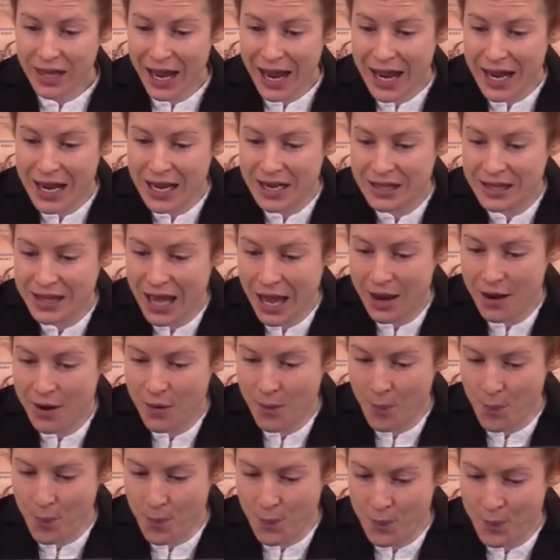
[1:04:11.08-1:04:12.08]

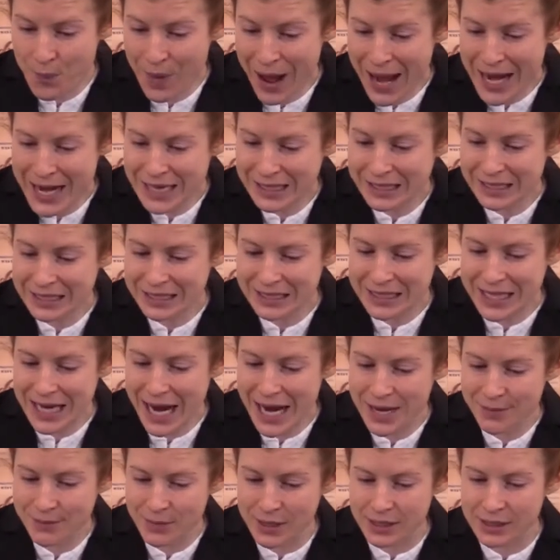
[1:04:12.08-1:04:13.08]
They made the
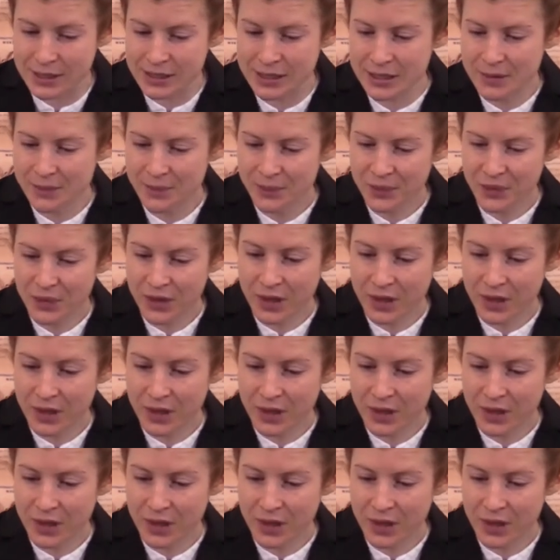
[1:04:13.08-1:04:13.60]
statements,